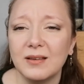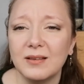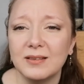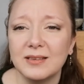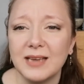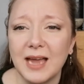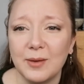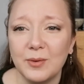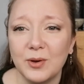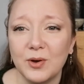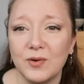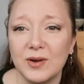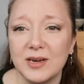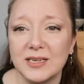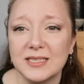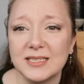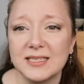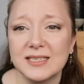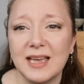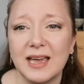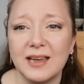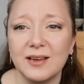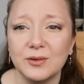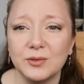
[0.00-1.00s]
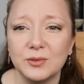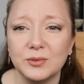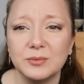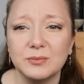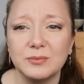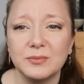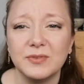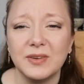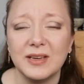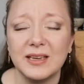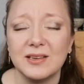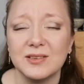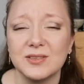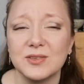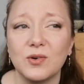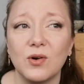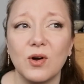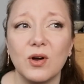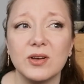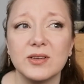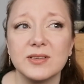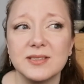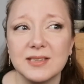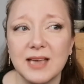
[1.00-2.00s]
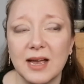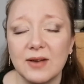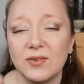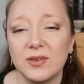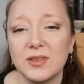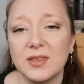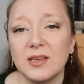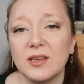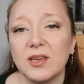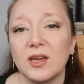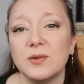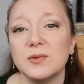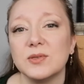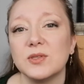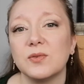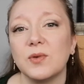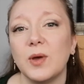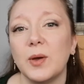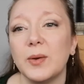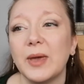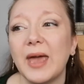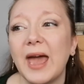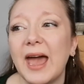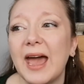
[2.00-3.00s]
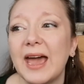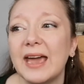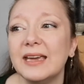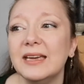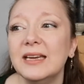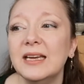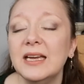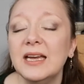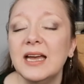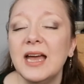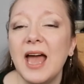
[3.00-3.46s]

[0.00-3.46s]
now agreed a sale, fingers crossed everything goes through okay.